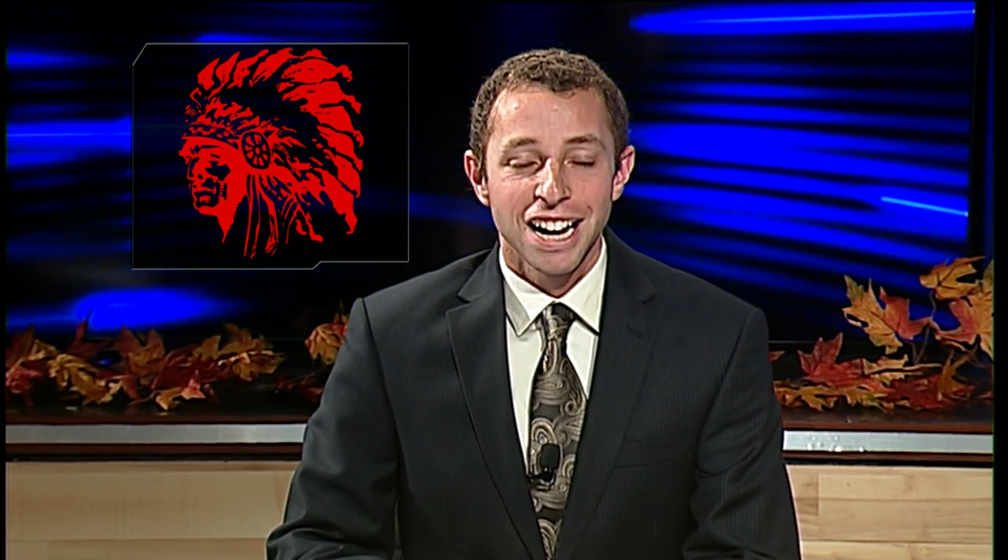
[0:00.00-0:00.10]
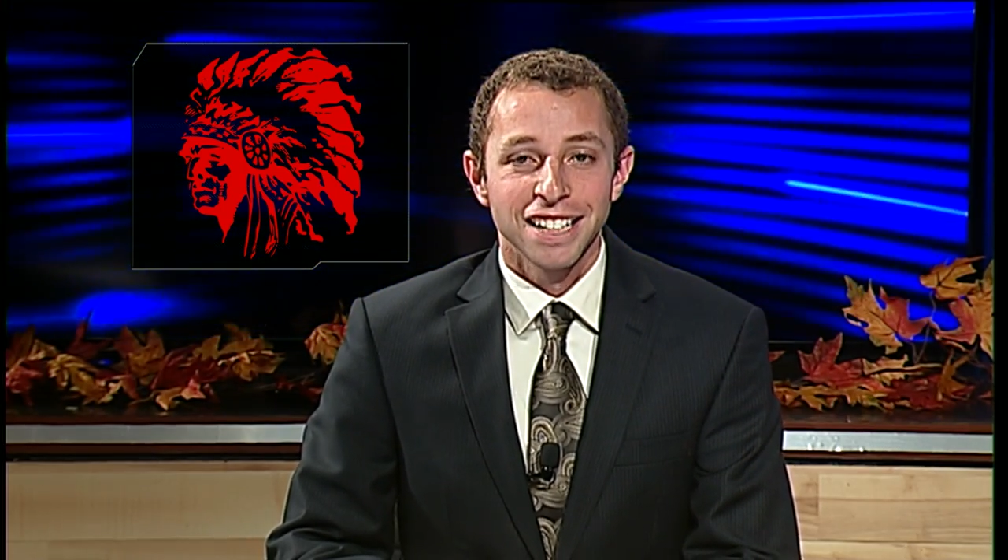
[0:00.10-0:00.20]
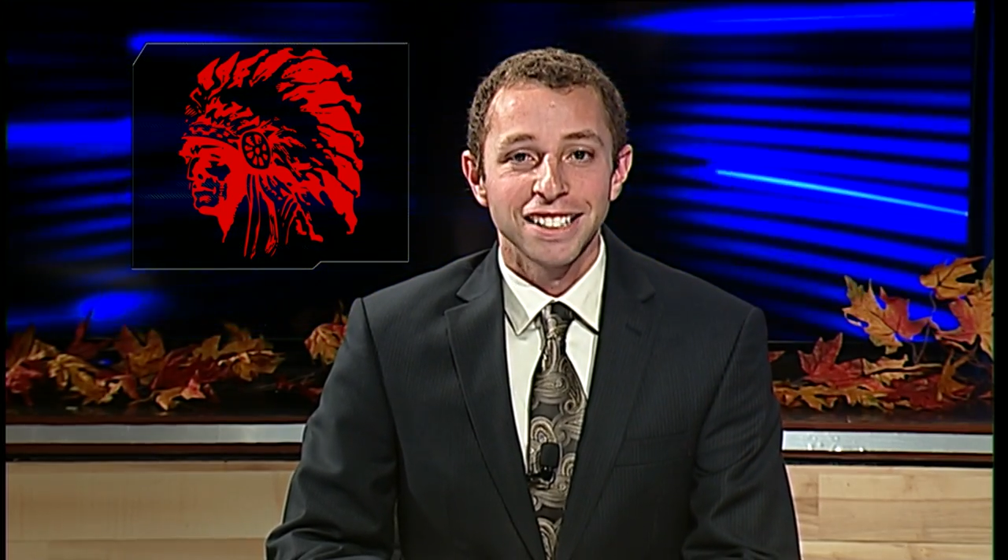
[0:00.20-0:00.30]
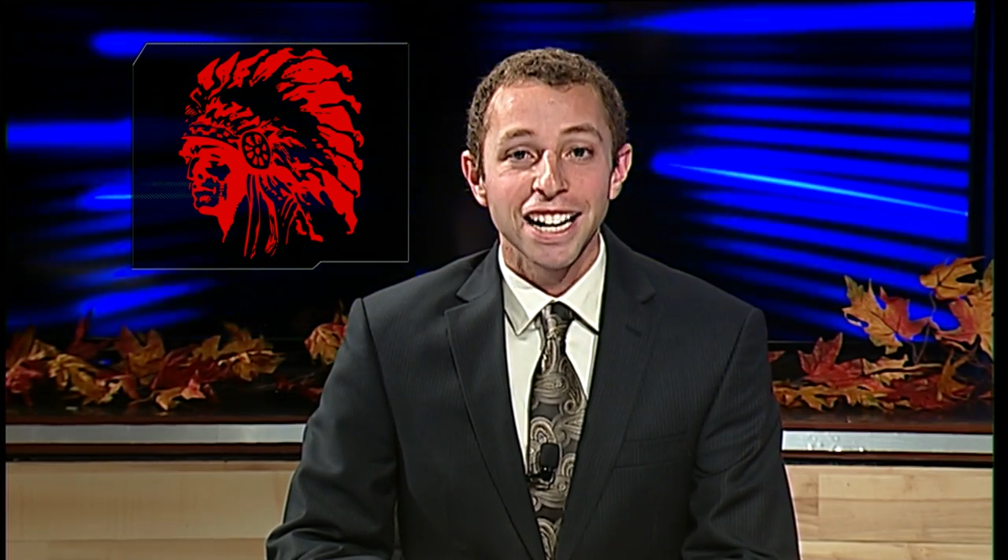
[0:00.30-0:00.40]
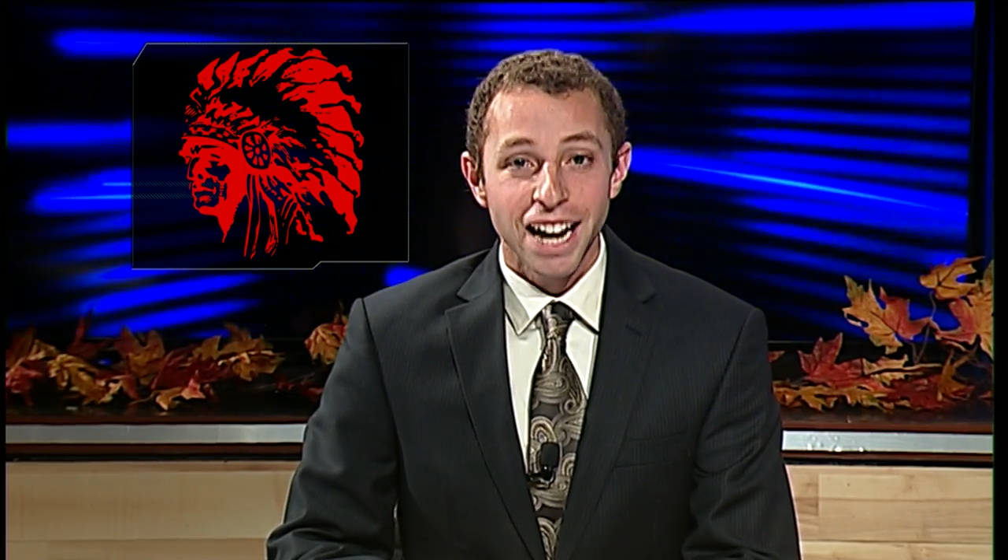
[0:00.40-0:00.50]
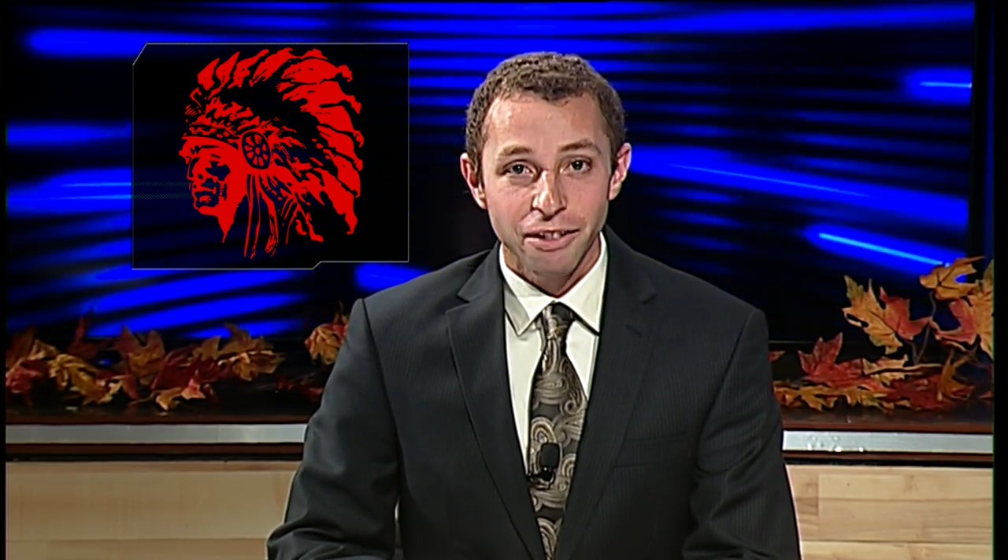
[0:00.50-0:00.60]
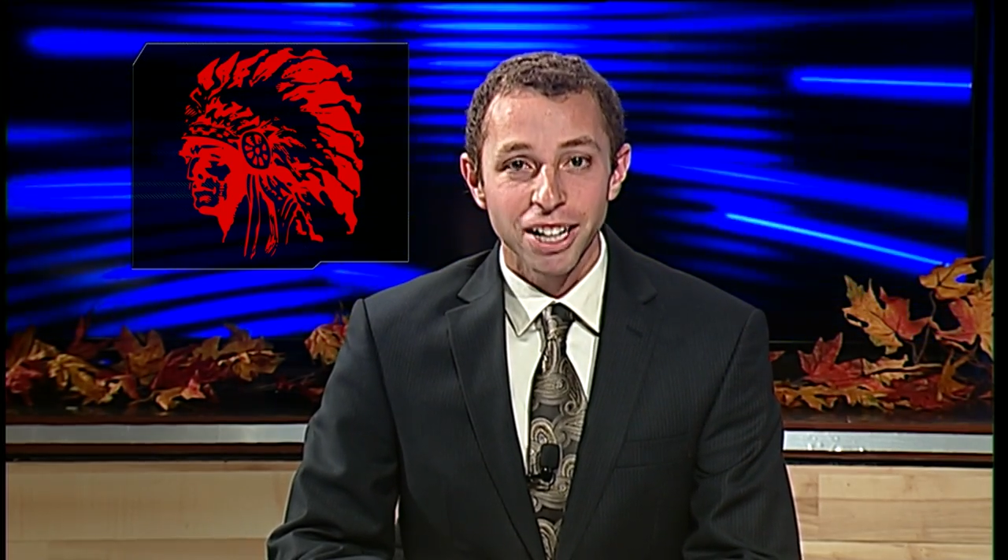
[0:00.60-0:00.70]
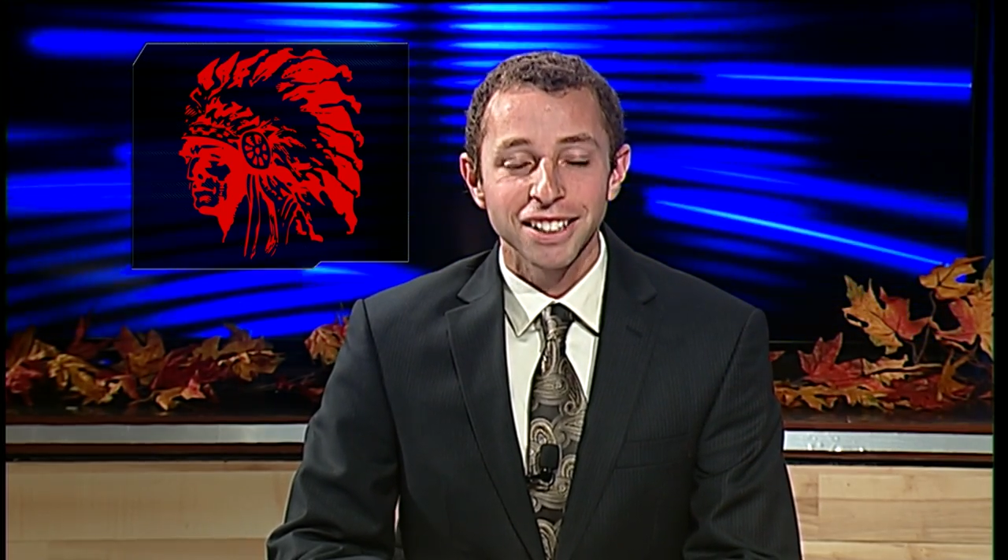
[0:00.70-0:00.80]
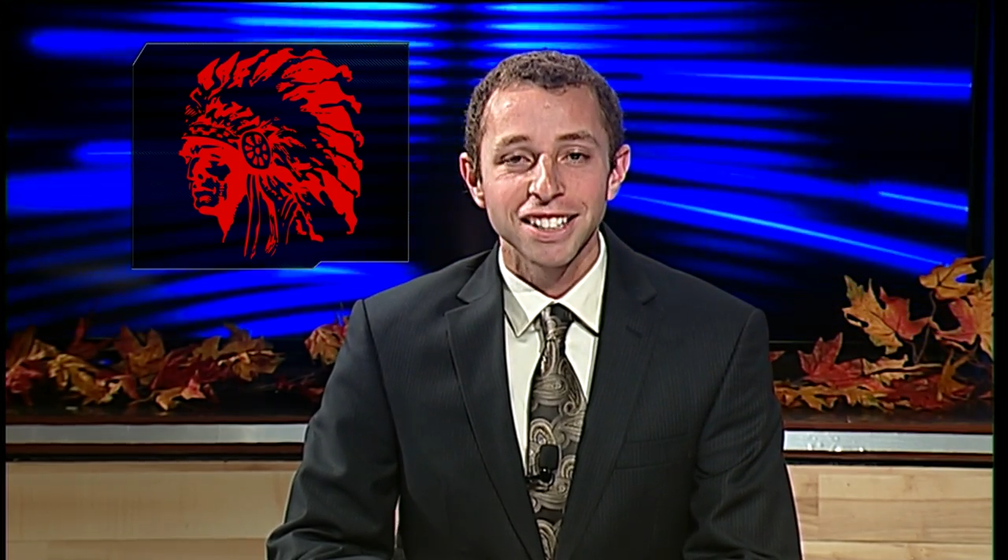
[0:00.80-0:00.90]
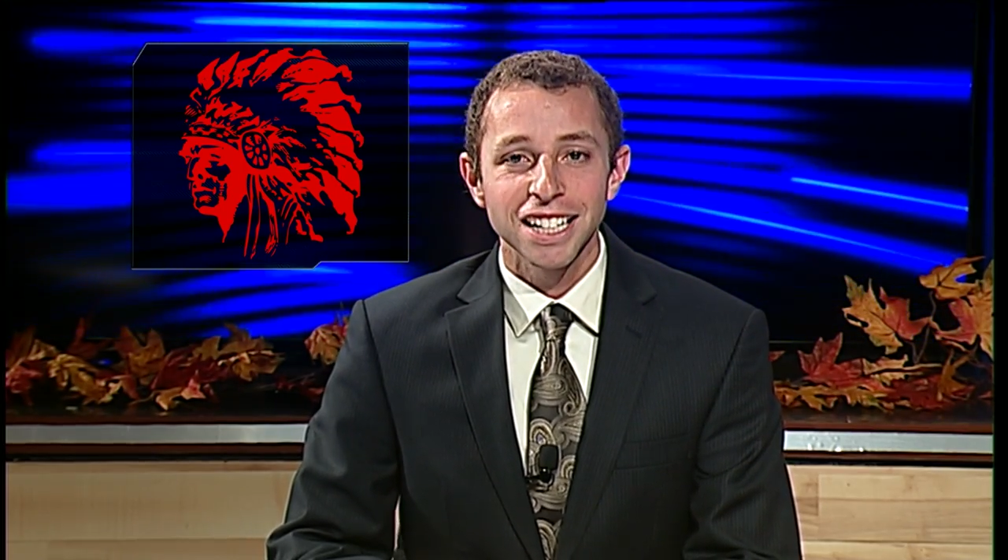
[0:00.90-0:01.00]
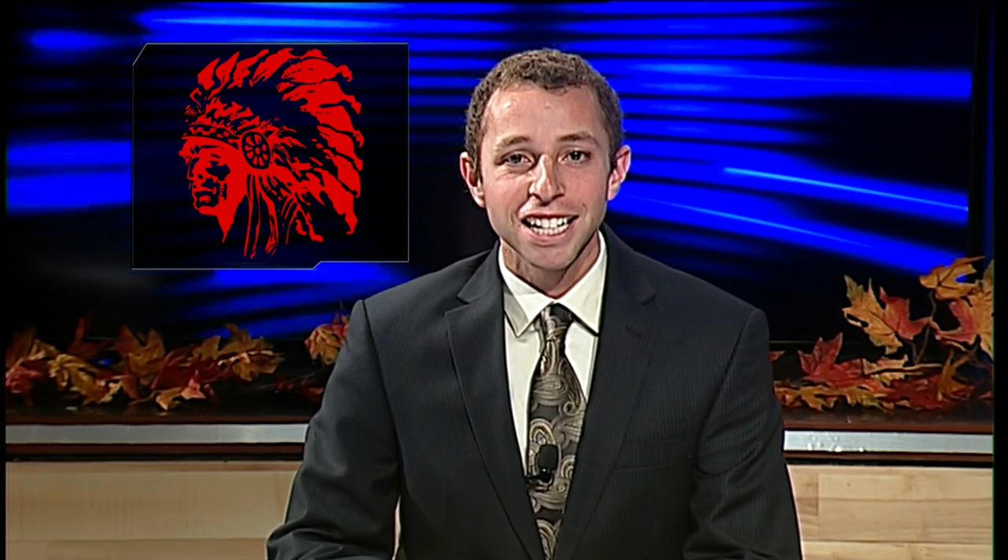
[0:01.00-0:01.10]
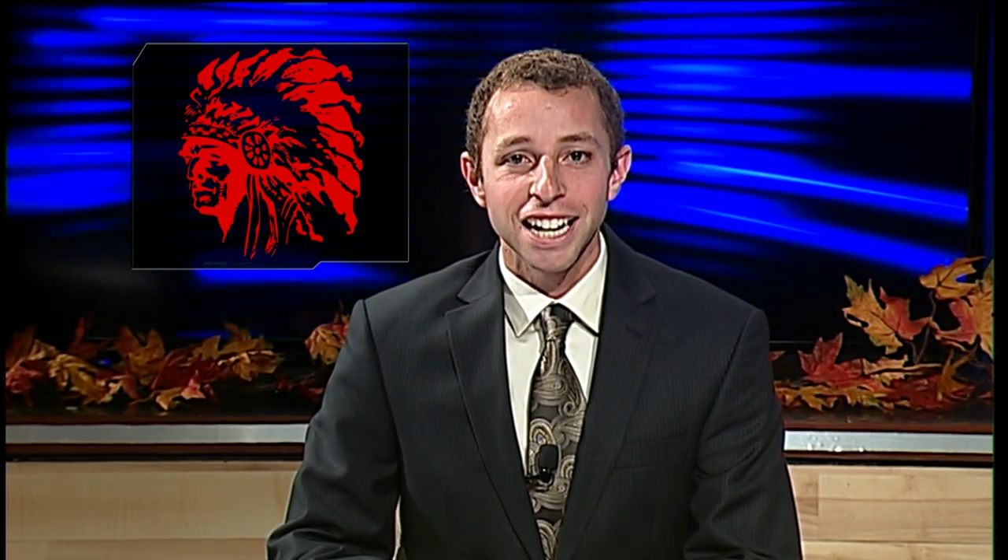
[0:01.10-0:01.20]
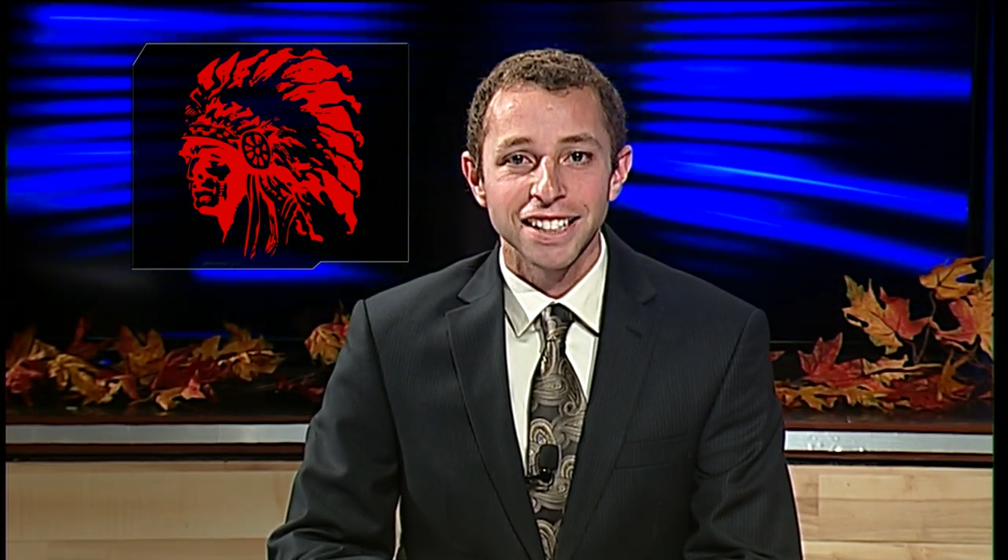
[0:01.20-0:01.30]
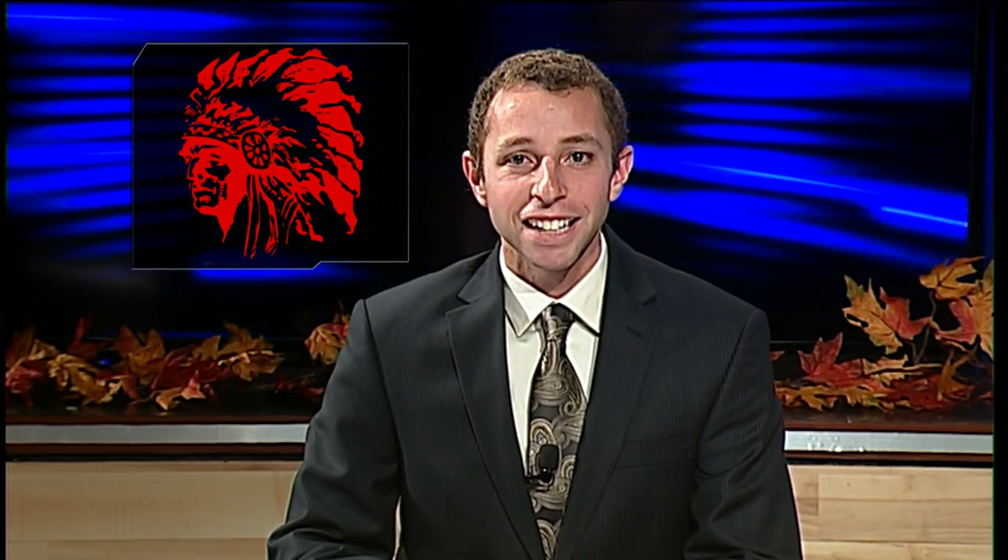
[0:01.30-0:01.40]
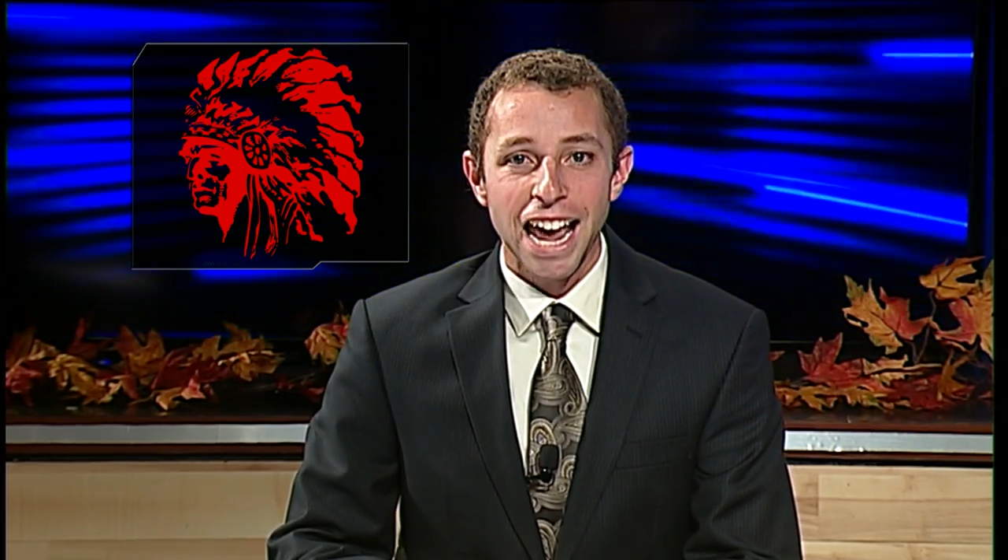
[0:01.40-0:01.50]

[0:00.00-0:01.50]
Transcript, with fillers: St. Henry is seeking its